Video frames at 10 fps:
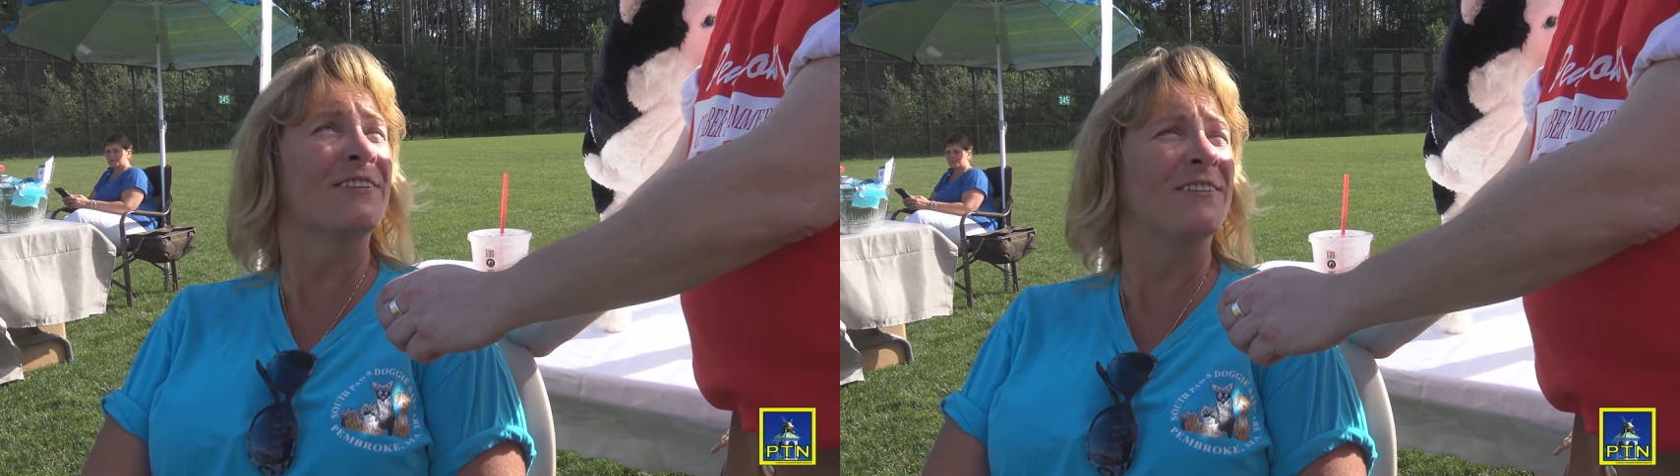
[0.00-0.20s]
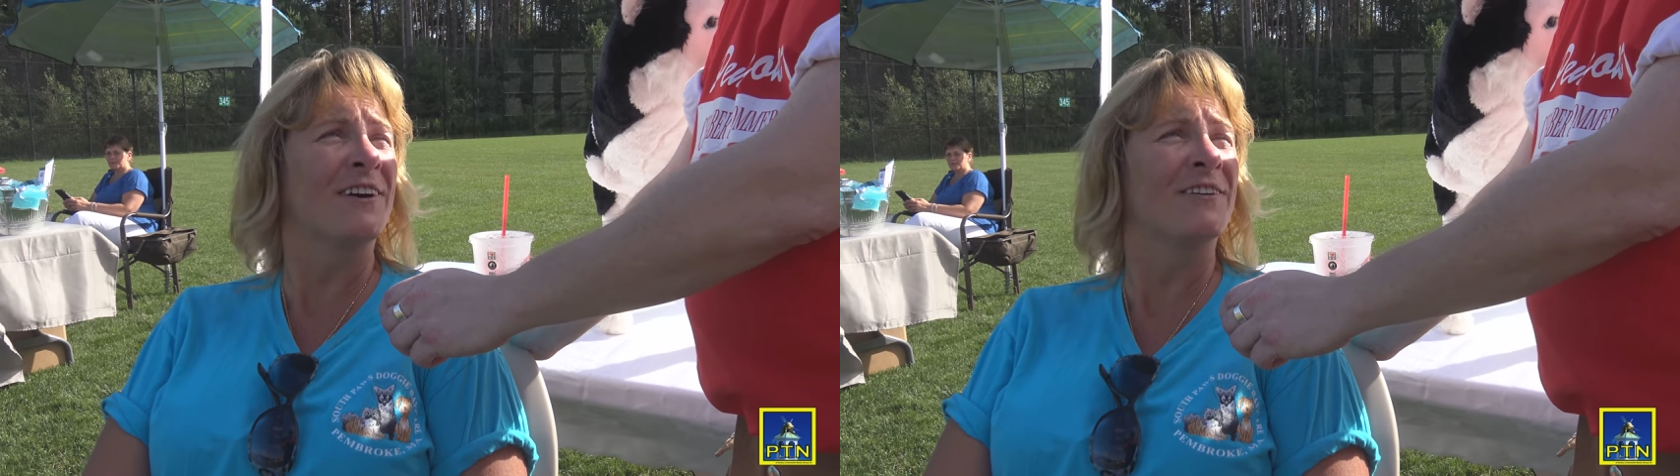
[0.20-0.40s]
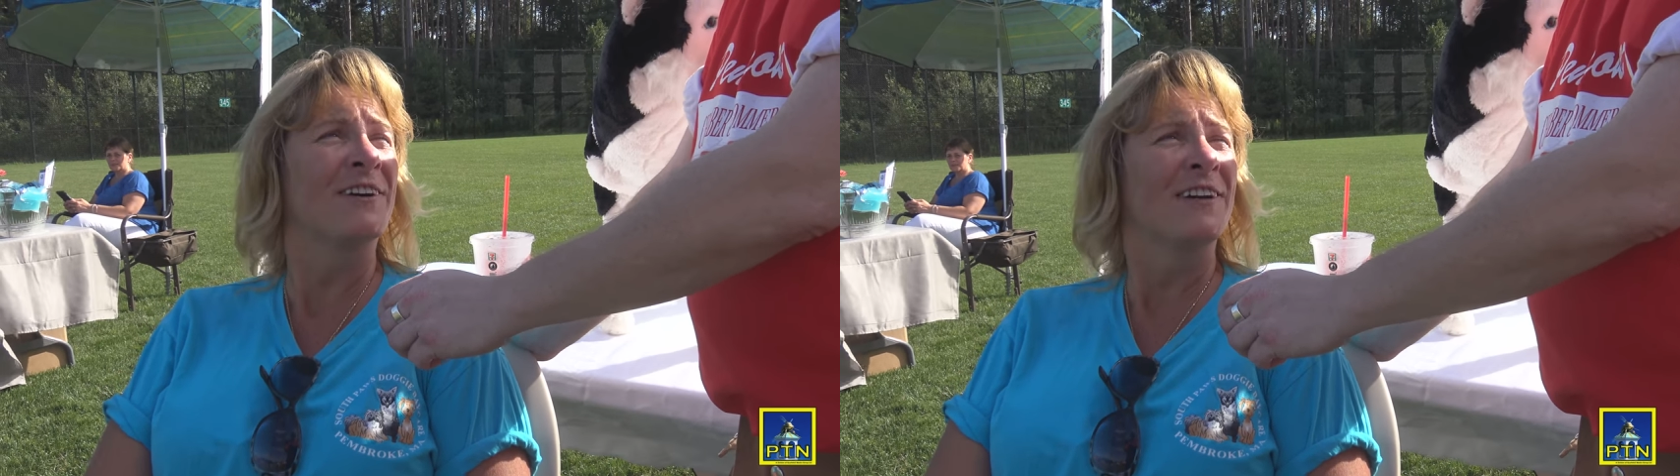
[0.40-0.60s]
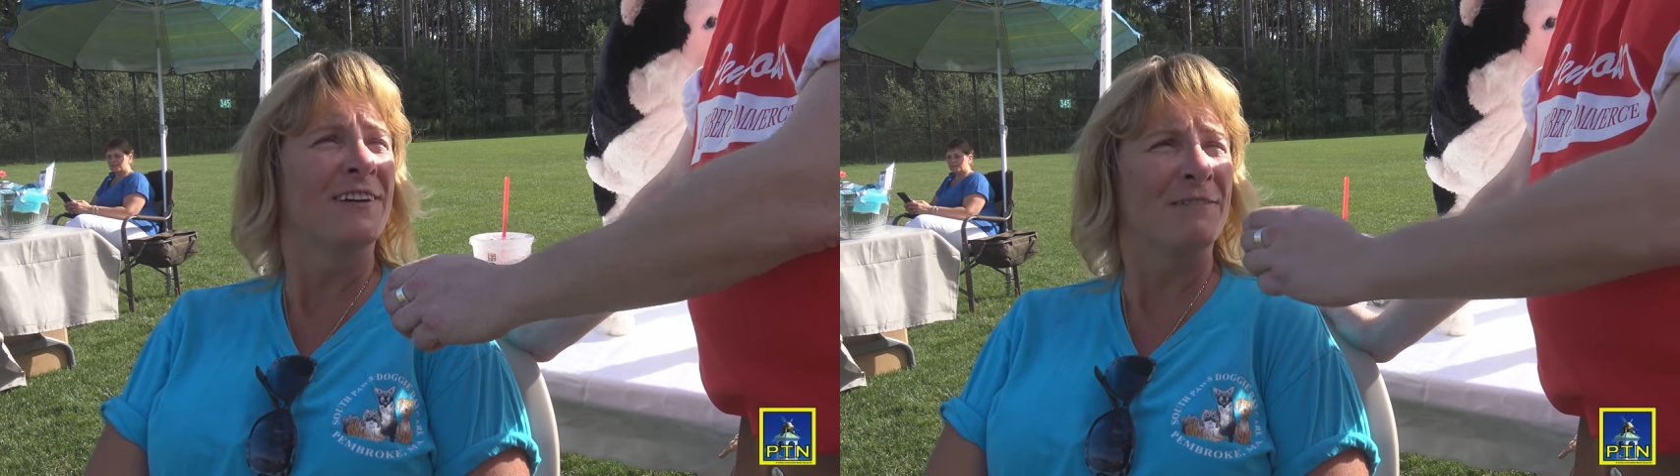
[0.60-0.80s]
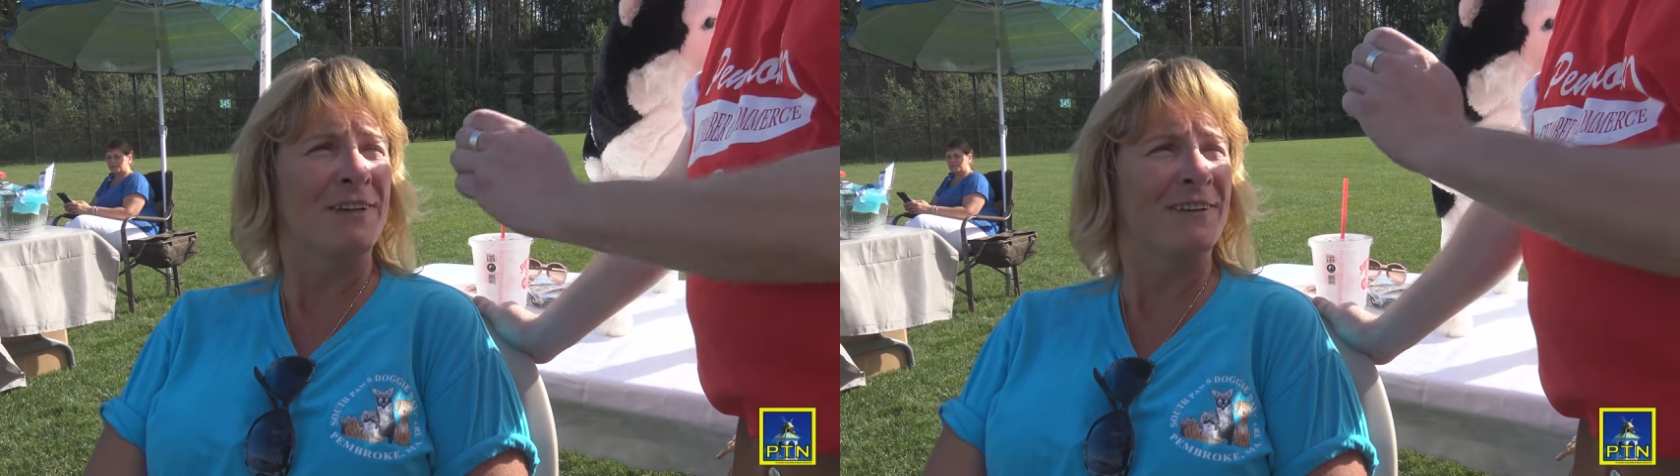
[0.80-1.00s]
So
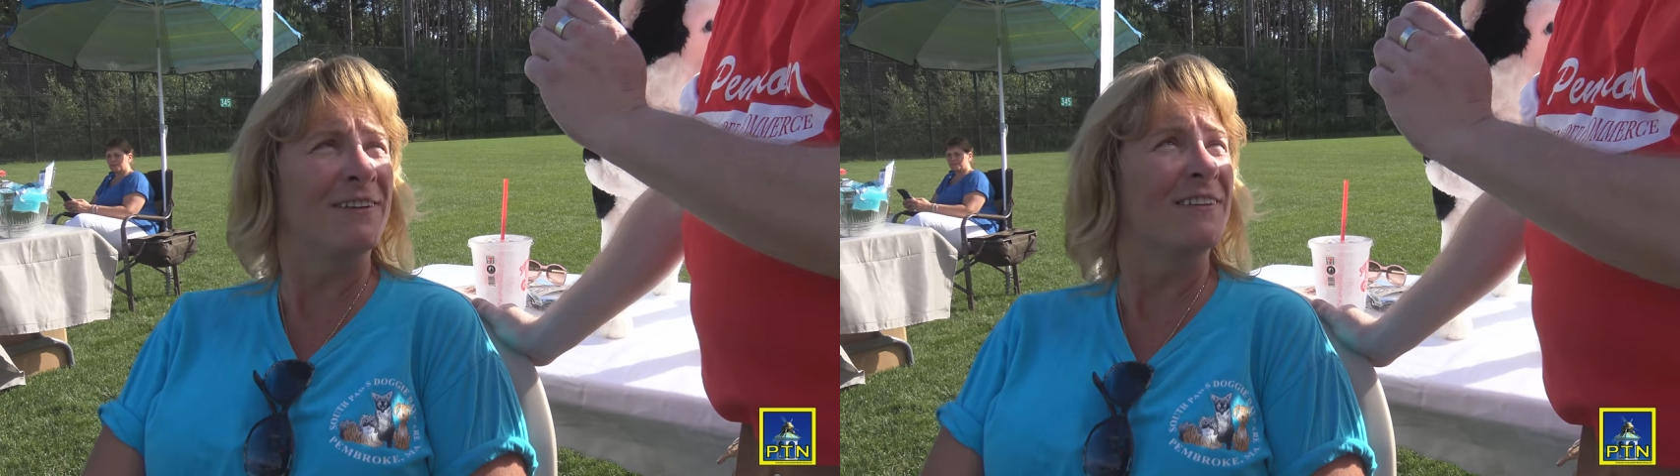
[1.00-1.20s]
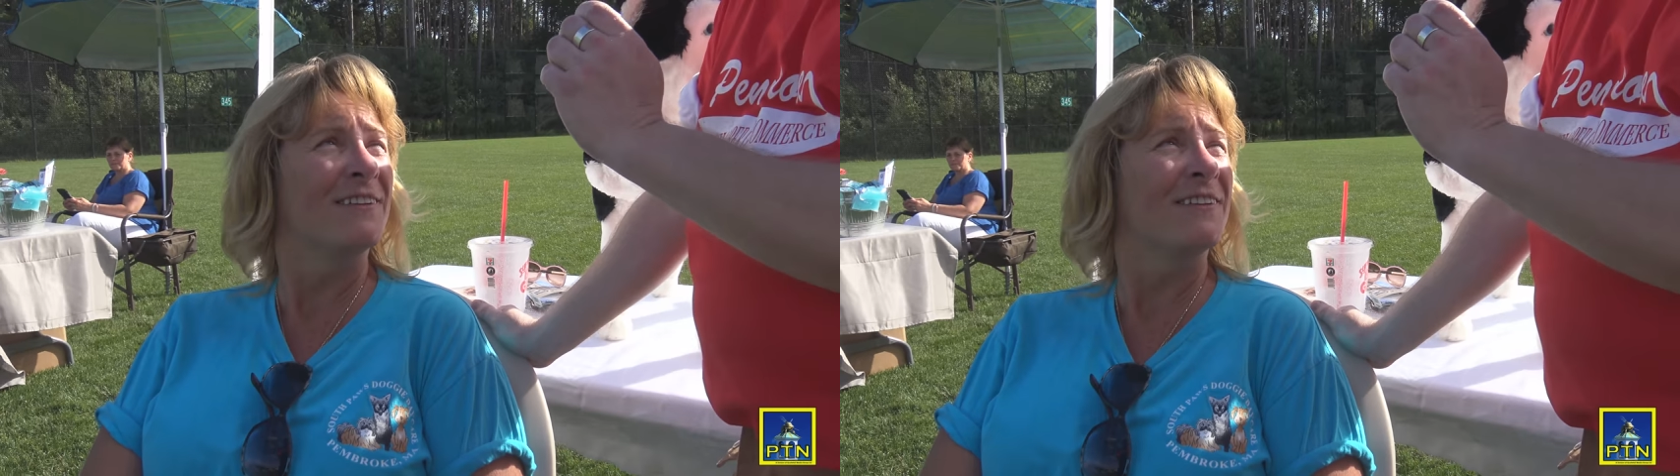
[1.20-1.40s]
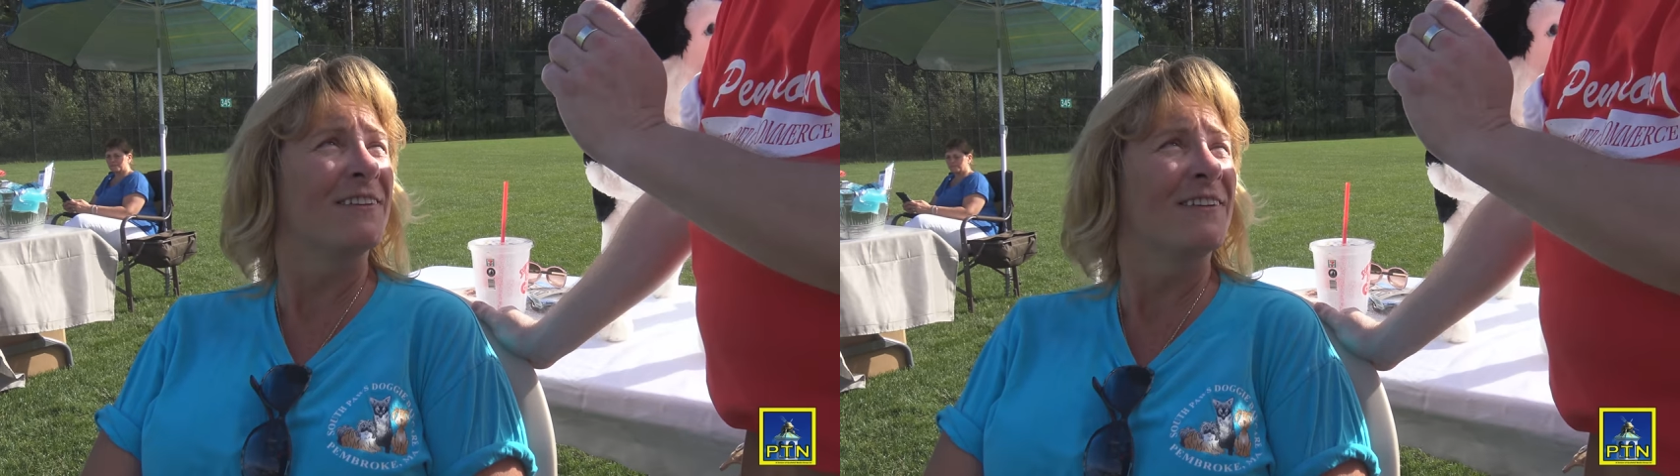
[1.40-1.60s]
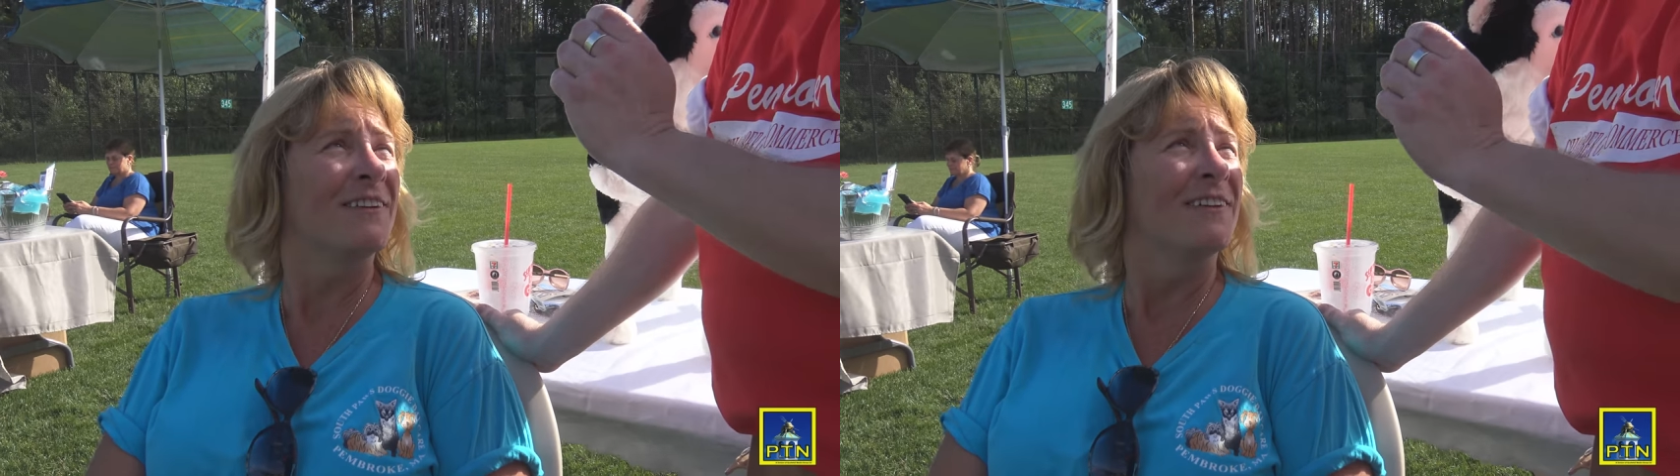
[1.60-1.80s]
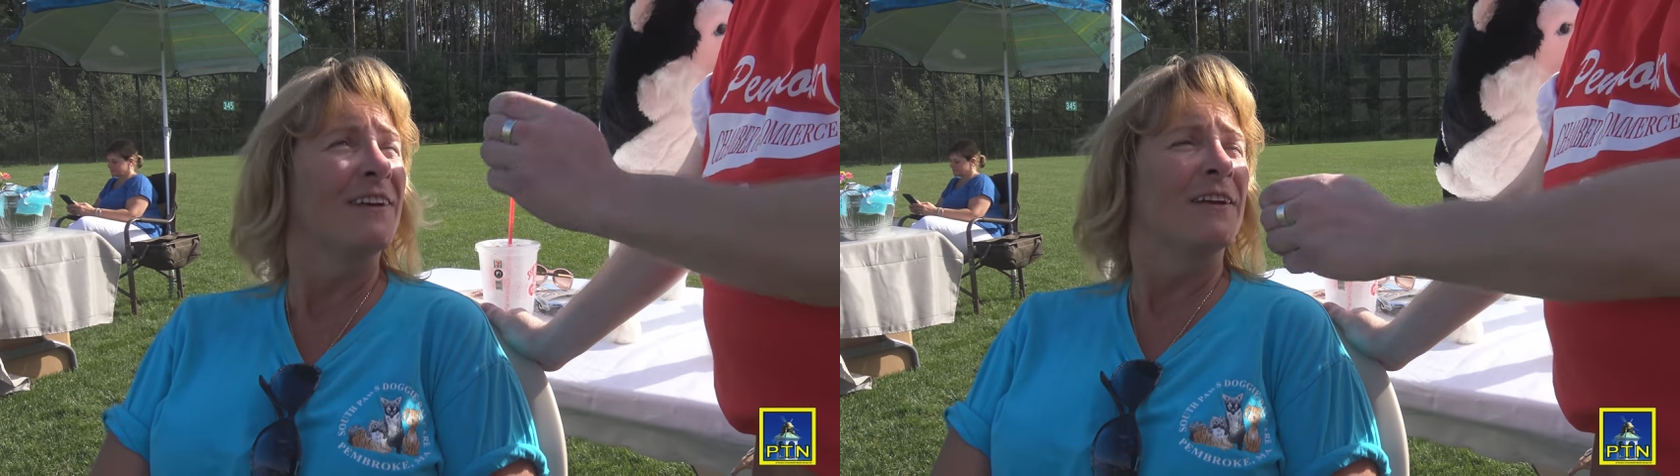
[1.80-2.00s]
and the we, dogs are very
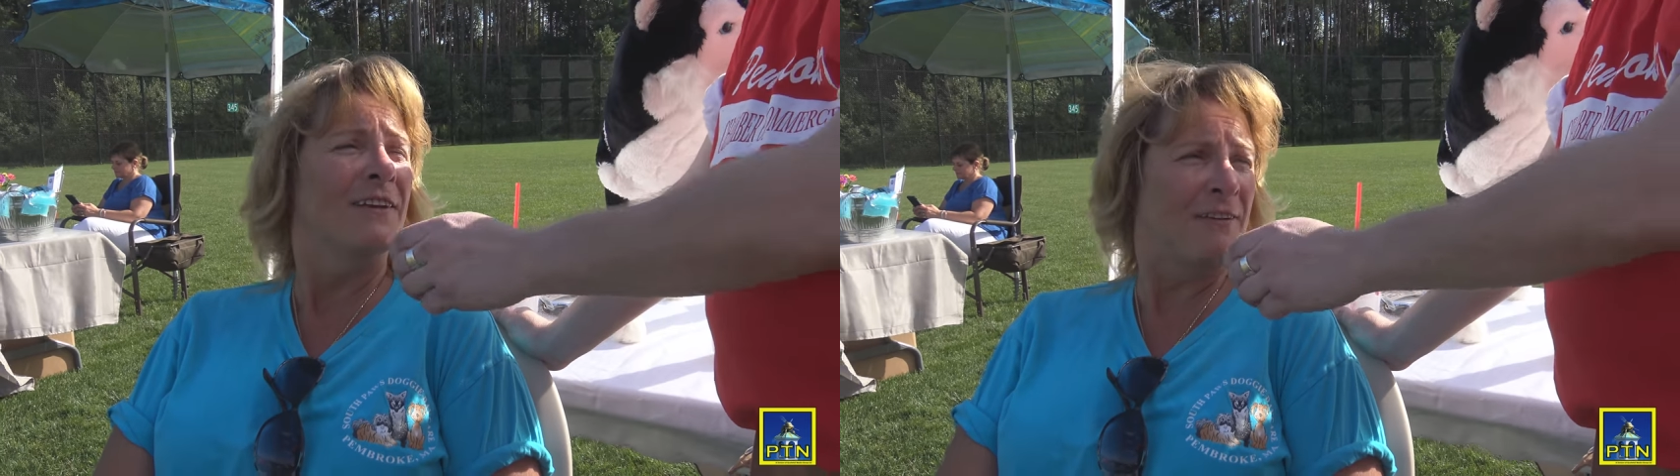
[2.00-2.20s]
happy.